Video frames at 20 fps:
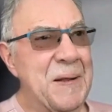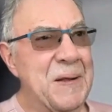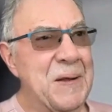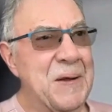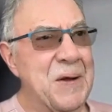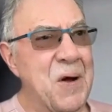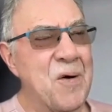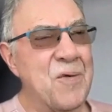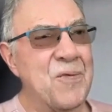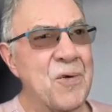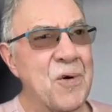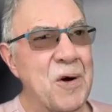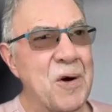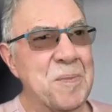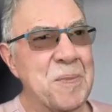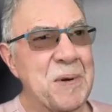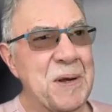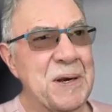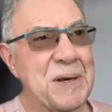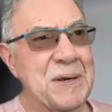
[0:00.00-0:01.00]
go for
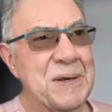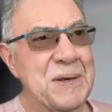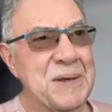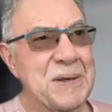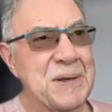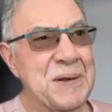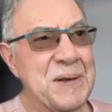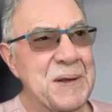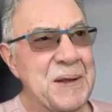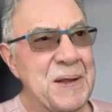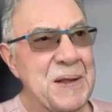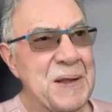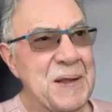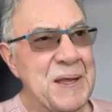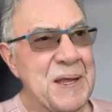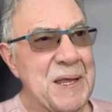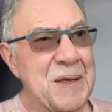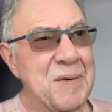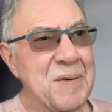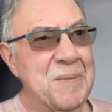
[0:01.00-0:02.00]
it. But
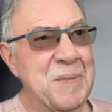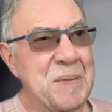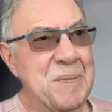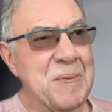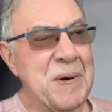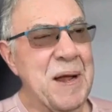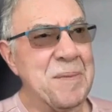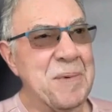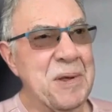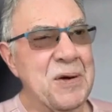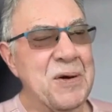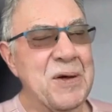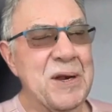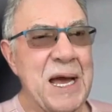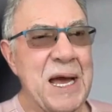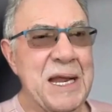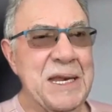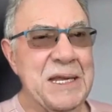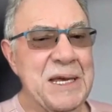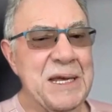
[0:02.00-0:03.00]
it would be probably a good
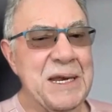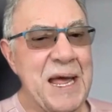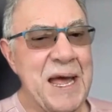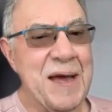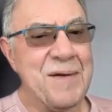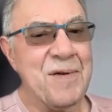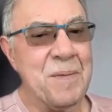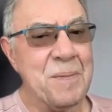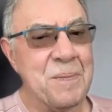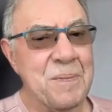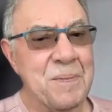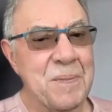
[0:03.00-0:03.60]
idea to have a